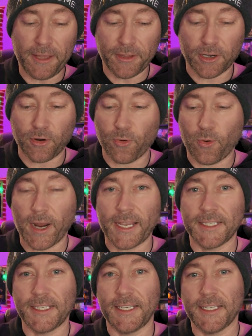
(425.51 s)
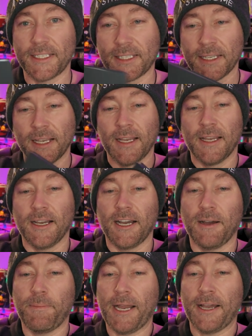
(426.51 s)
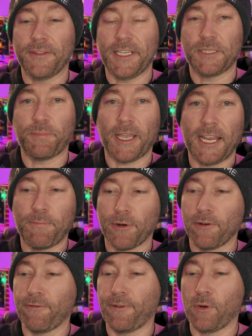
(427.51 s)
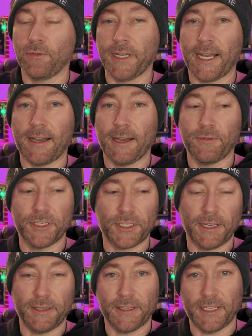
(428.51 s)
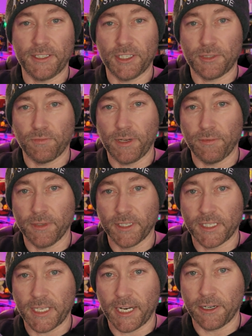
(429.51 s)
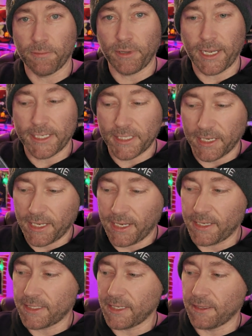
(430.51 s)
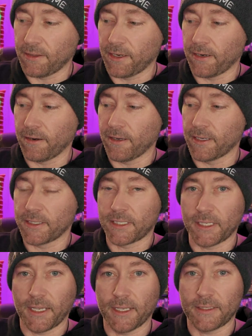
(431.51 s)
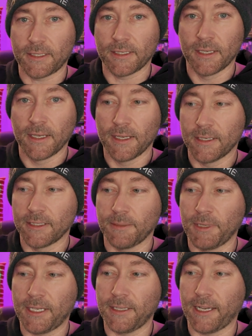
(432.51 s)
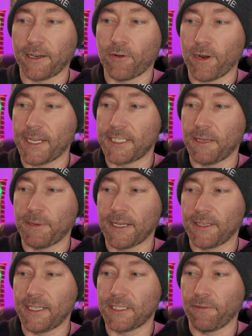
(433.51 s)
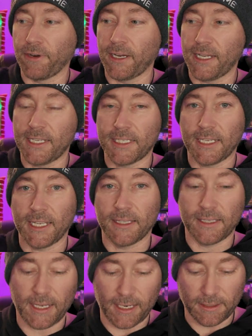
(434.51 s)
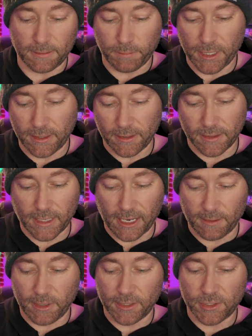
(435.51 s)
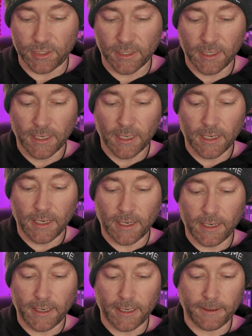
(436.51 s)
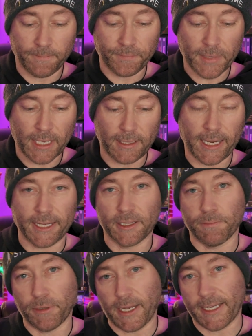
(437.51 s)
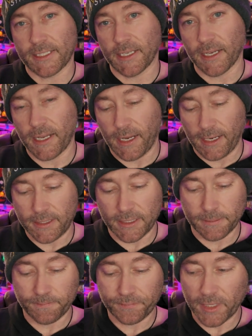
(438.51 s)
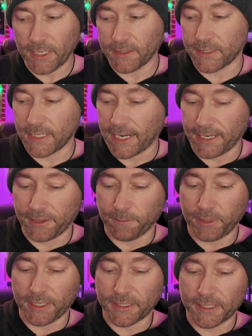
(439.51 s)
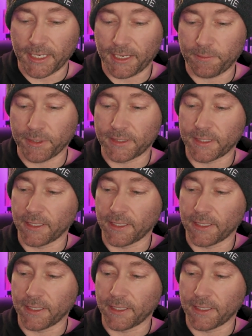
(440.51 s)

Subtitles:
the craziest about these paper fold out. I wish they just went with a standard plastic case in their sets. So I'm not that crazy about these. They're very easy to get dinged, bent, and damaged. I like the plastic case inside the big set, but